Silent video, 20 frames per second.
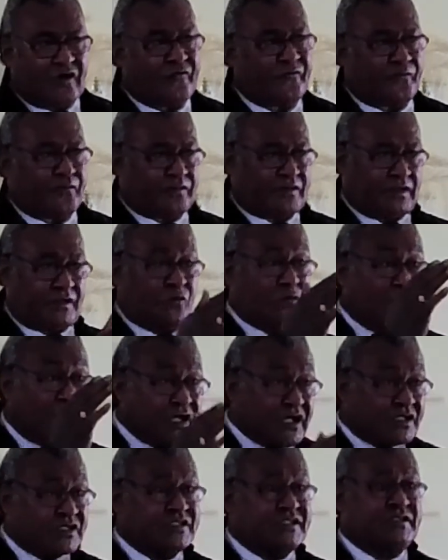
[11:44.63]
of the
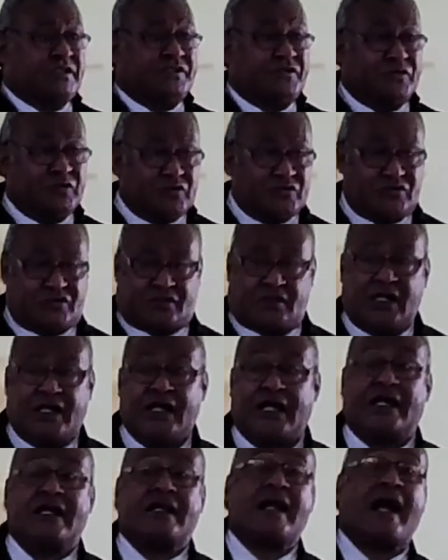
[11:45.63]
words you use
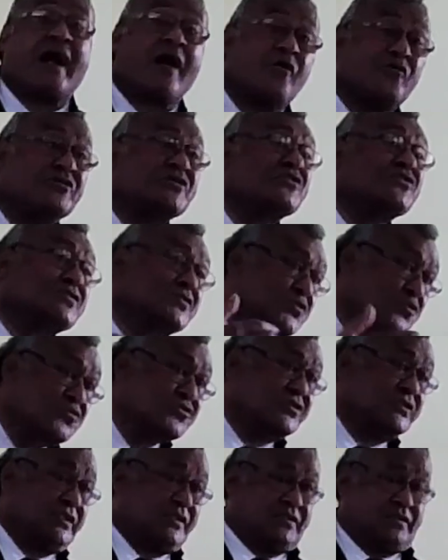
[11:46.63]
and how you
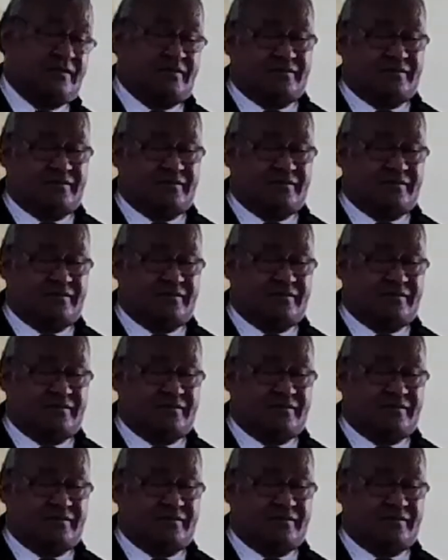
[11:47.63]
use it.